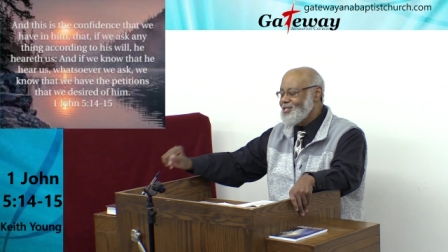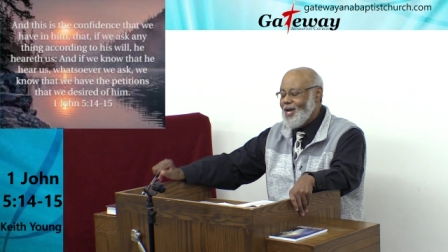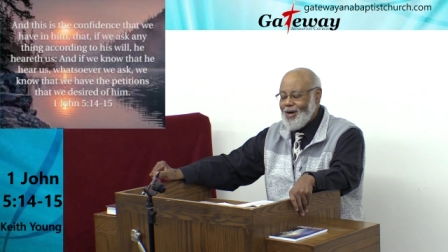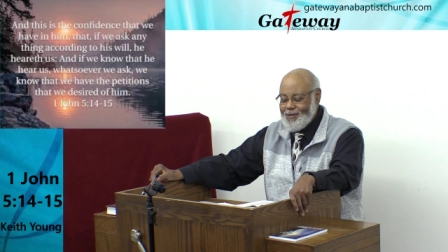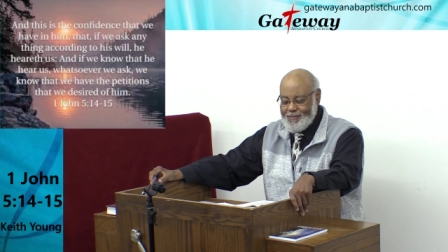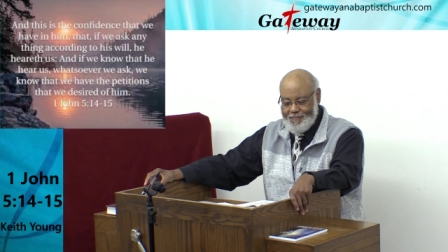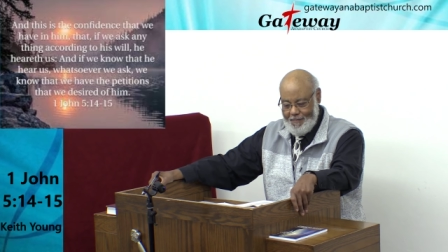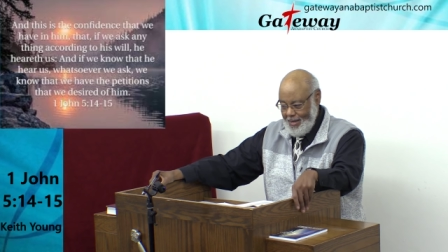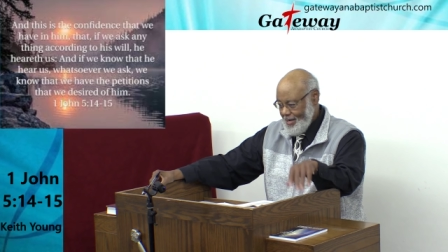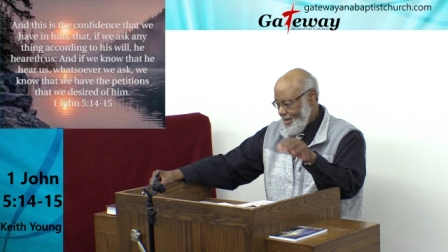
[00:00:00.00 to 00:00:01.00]
and so
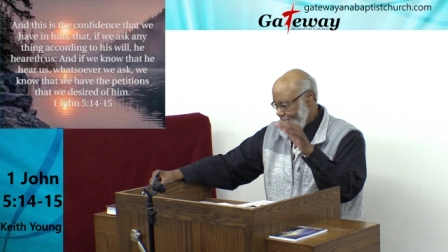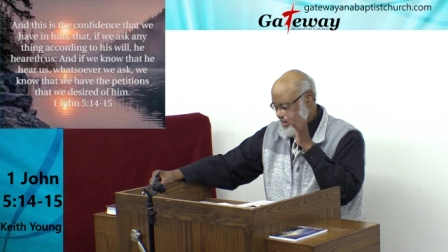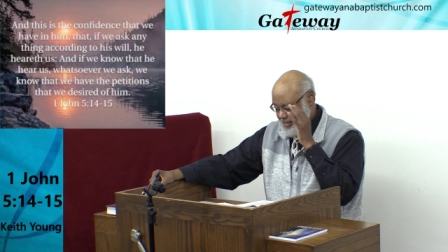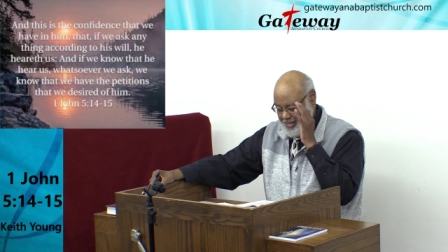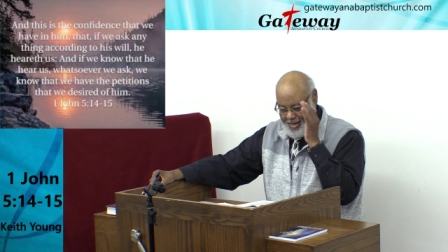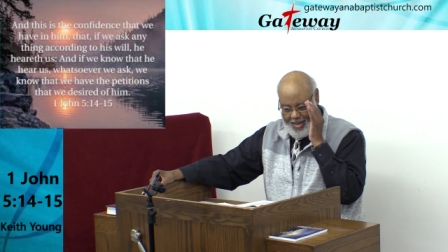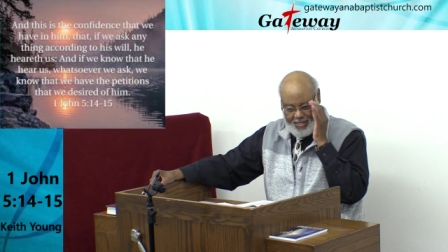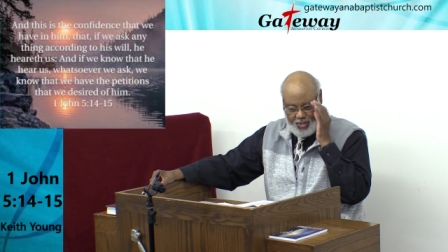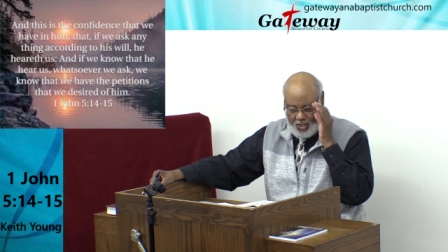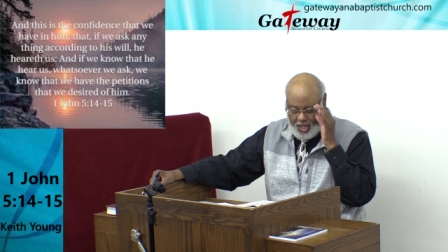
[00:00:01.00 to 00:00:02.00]
again, she
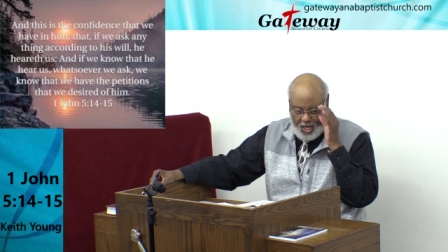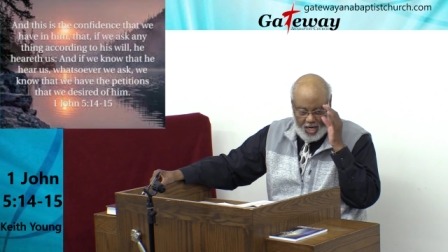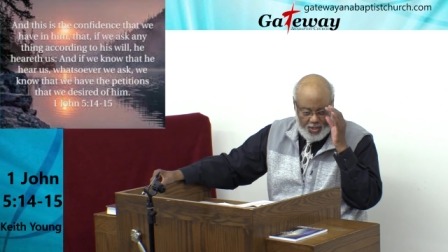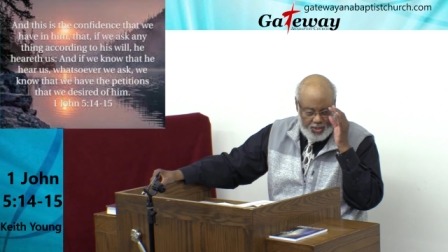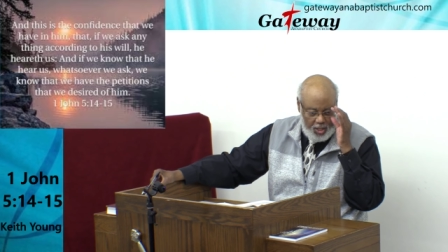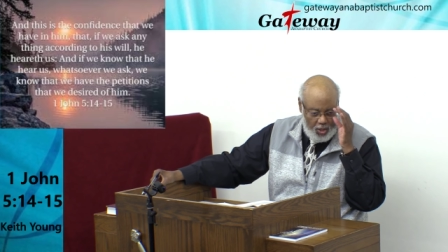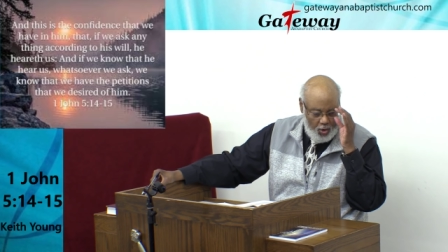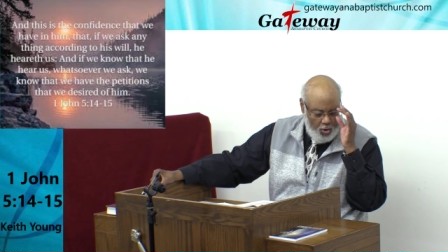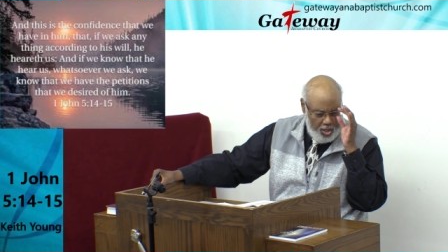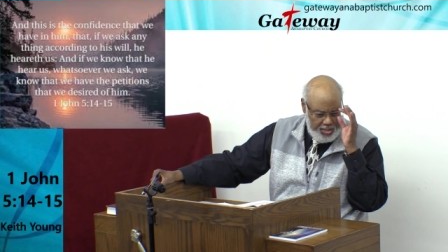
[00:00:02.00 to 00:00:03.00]
and she hears the
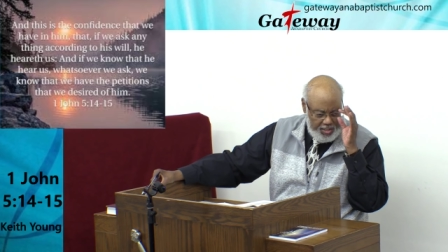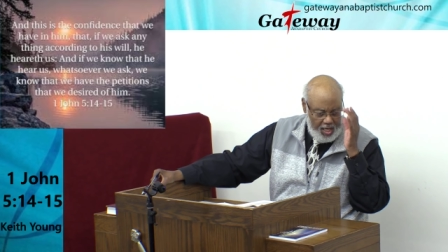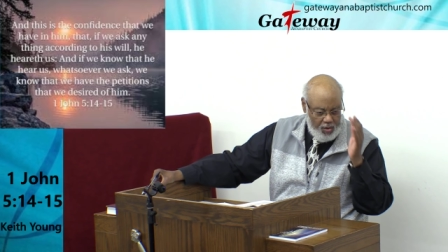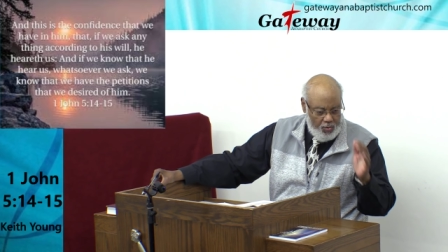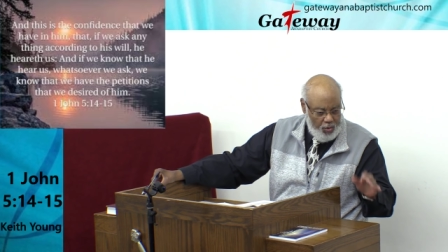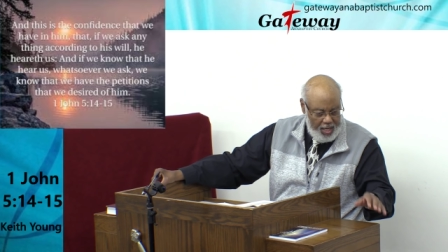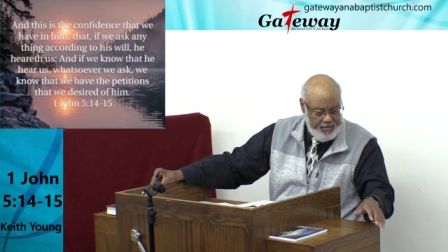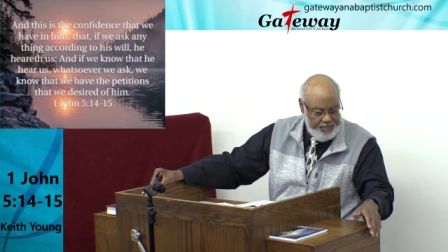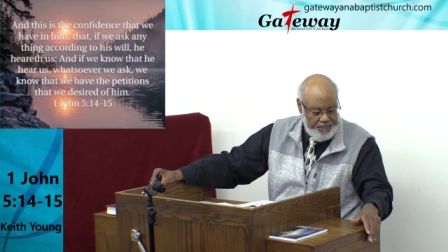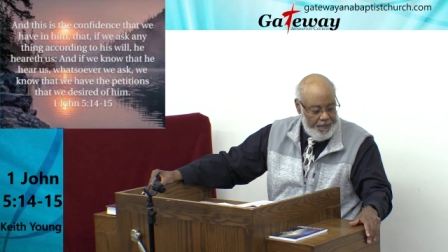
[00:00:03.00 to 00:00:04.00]
Lord say,
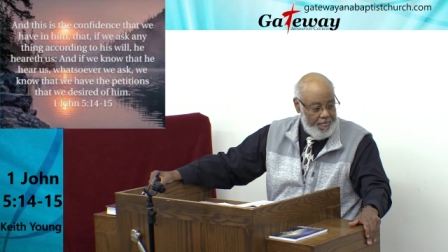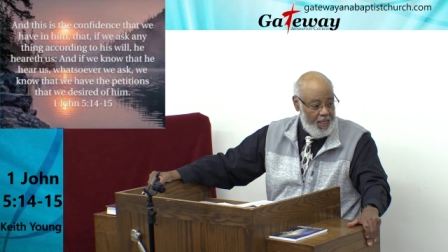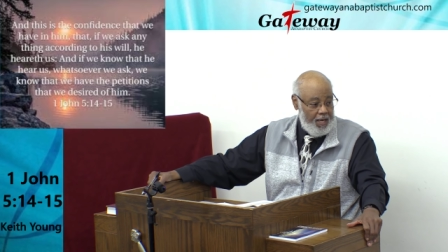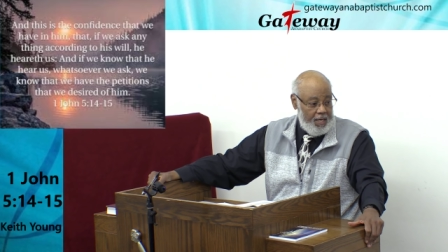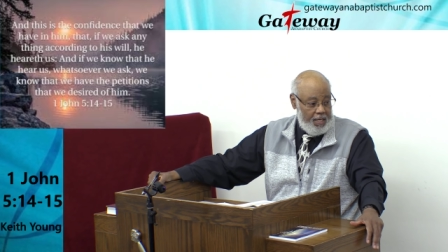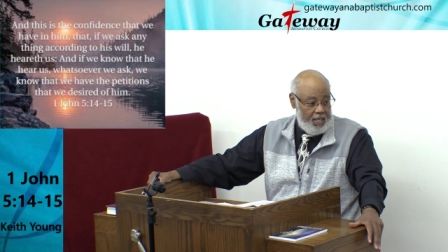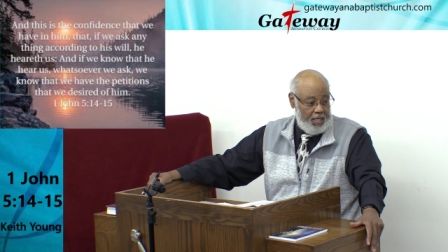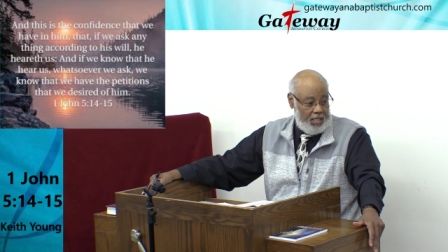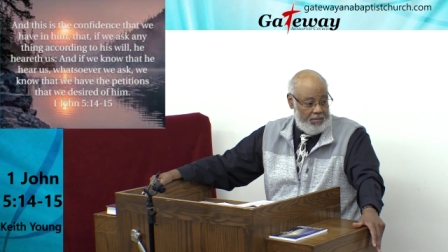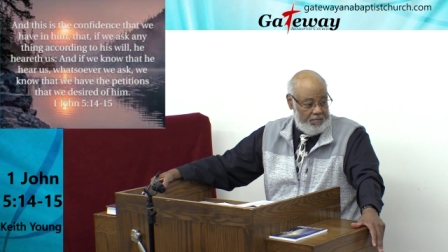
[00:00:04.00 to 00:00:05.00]
"What
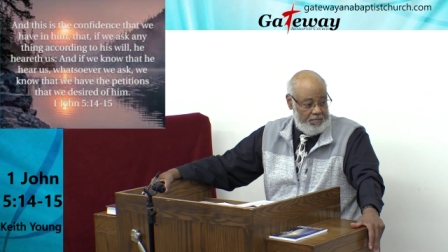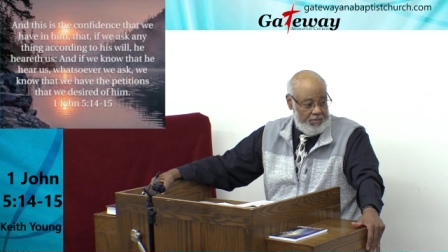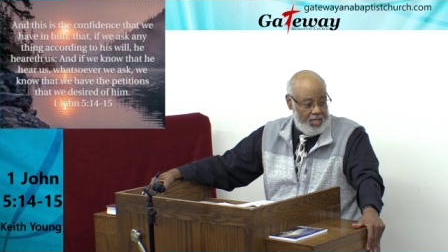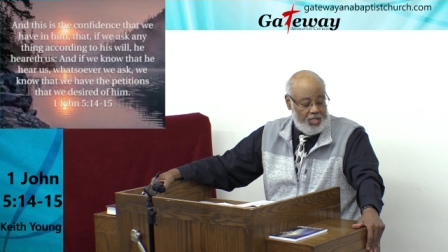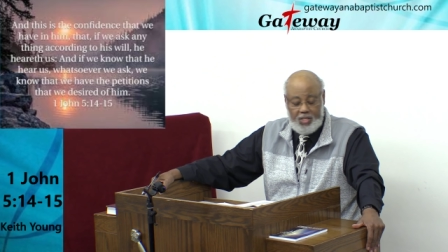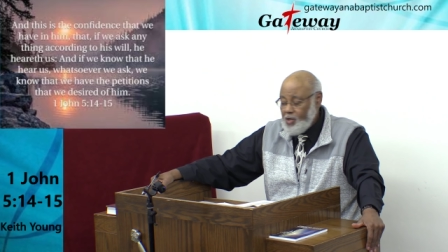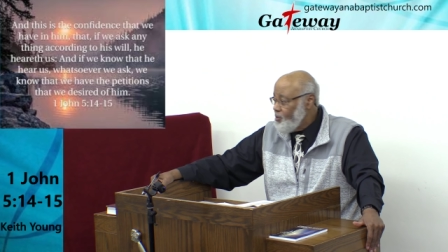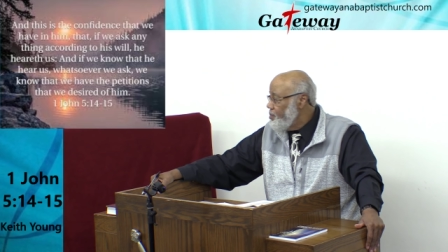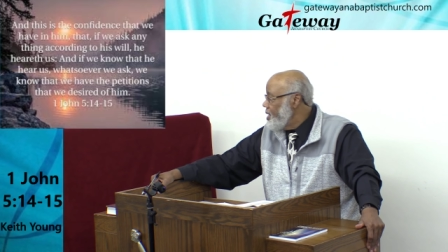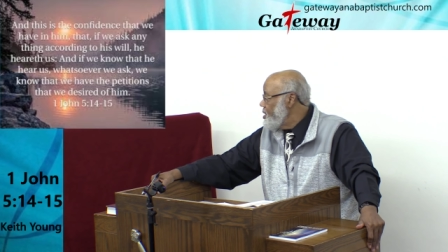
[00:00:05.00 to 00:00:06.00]
um, that she
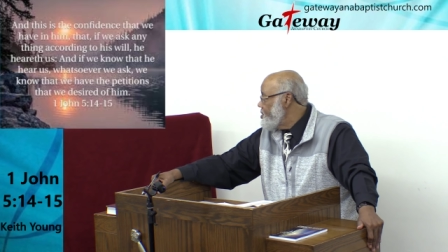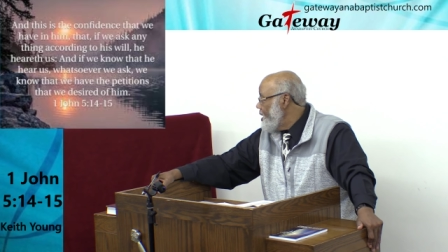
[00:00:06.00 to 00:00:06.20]
gonna bear a